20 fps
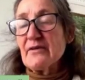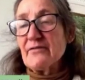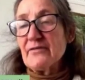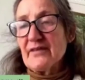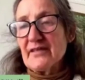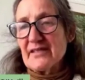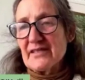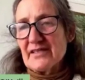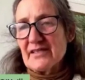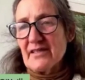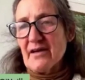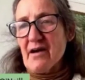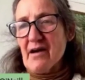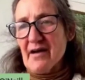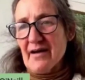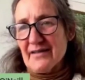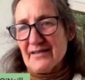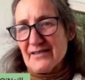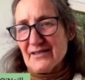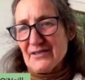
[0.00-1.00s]
you the
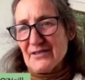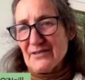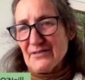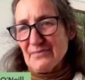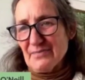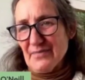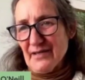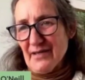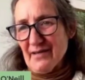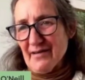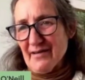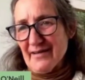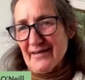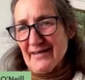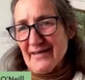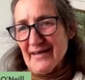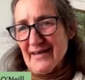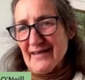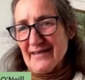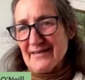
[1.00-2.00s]
science behind
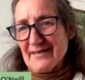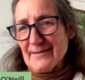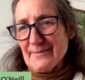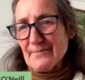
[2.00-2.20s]
that.